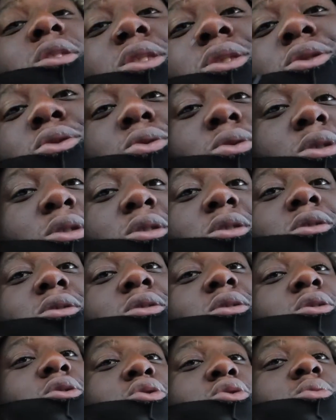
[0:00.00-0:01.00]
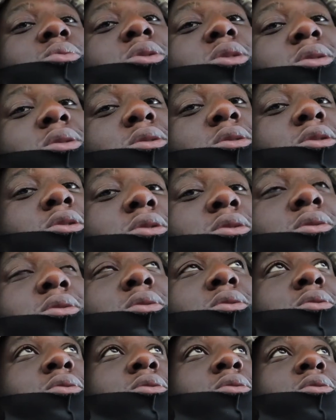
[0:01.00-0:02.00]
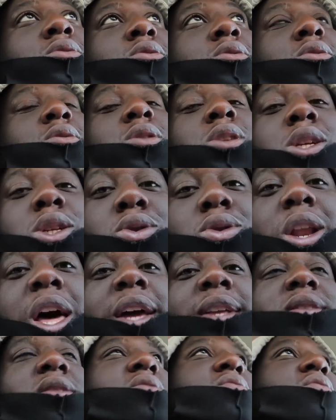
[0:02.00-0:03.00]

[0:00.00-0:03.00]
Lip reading: in the world, you know what I'm saying? So, did you like this